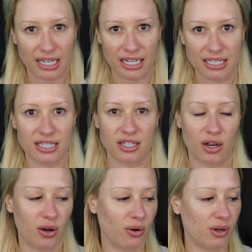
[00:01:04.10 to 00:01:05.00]
seconds,
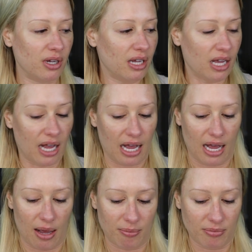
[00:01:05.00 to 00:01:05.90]
so
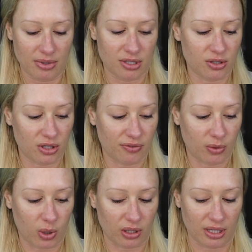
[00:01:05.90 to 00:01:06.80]
it's usually even
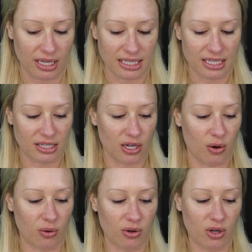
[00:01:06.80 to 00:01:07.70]
quicker than this.
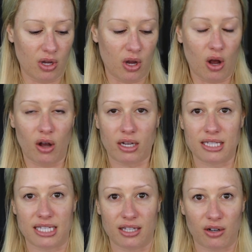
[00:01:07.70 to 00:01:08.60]
So
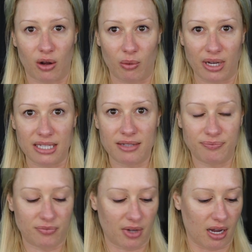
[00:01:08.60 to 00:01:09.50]
concealer always,
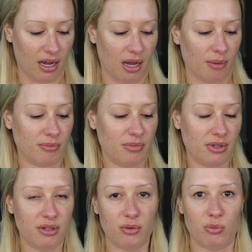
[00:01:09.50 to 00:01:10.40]

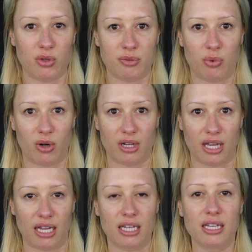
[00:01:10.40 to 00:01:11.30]
most important
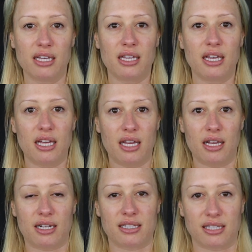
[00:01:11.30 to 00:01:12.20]
thing,
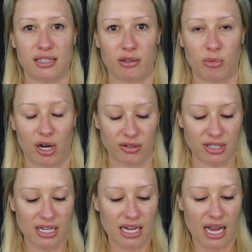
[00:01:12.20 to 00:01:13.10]
concealer and brows.
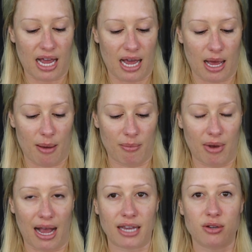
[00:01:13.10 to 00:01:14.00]

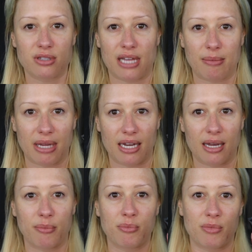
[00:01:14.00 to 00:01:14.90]
I use light
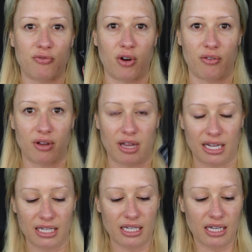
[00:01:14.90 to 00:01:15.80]
medium for
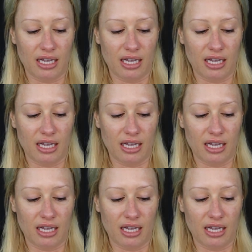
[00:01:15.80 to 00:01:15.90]
everything